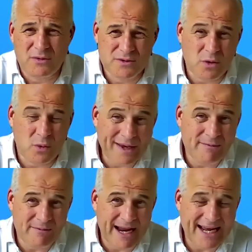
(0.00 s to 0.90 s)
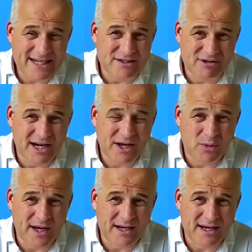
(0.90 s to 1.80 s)
so we reacted really
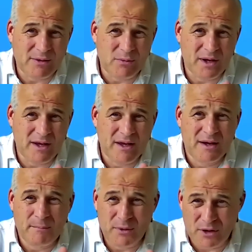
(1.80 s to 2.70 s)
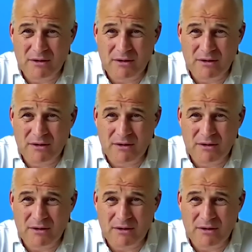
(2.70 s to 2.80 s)
quickly. We put,